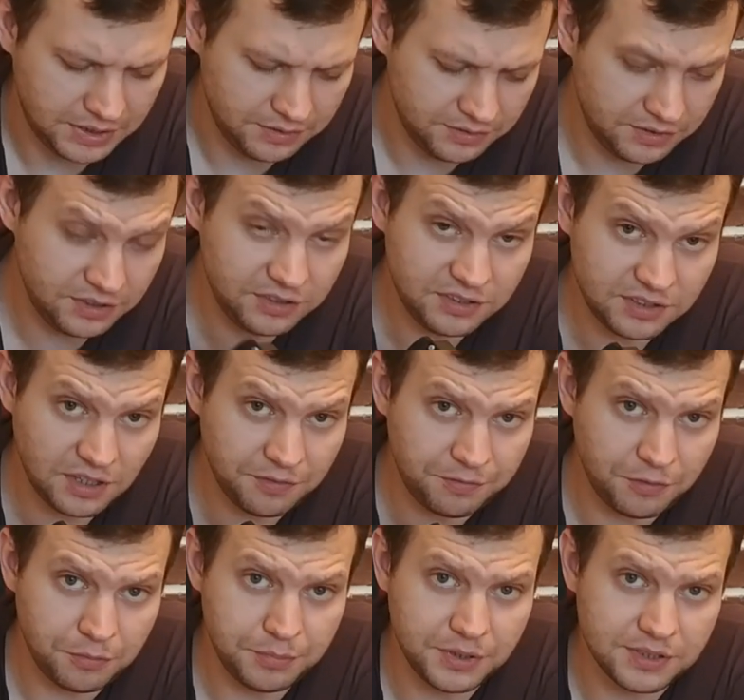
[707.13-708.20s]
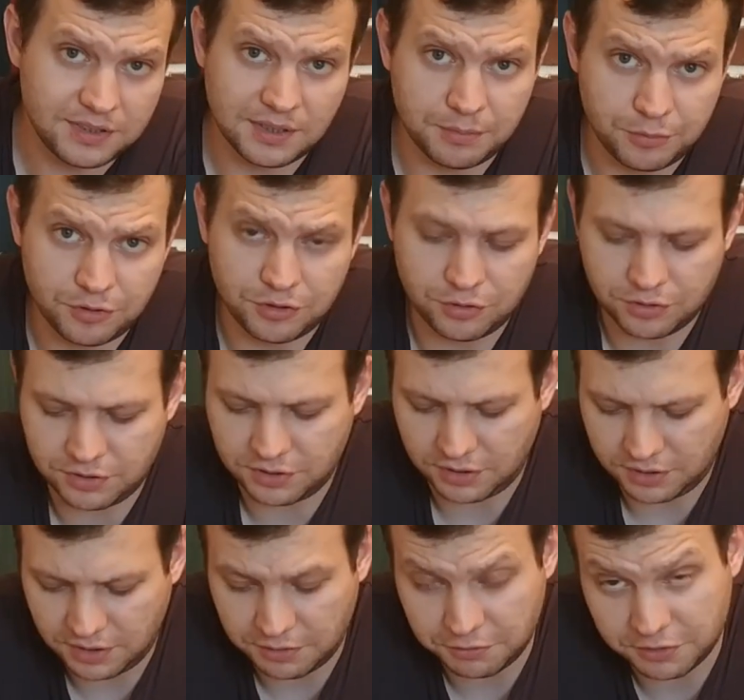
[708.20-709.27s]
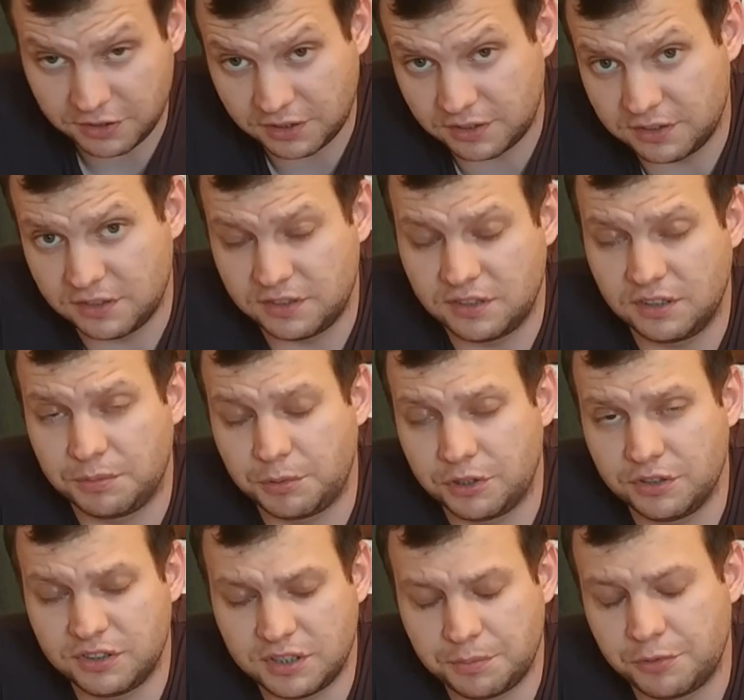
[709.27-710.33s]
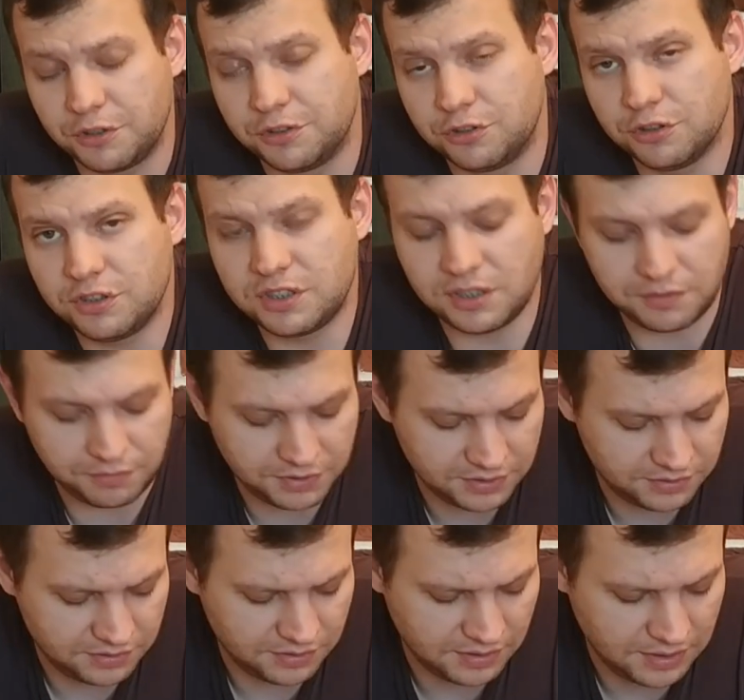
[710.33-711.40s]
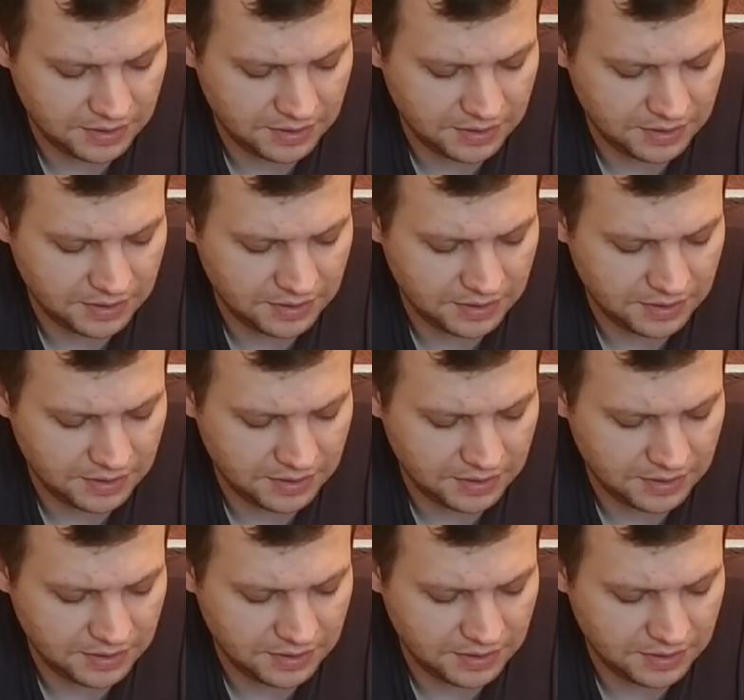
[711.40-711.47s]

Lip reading: this stuff will be a separate joystick. Everything is a separate joystick with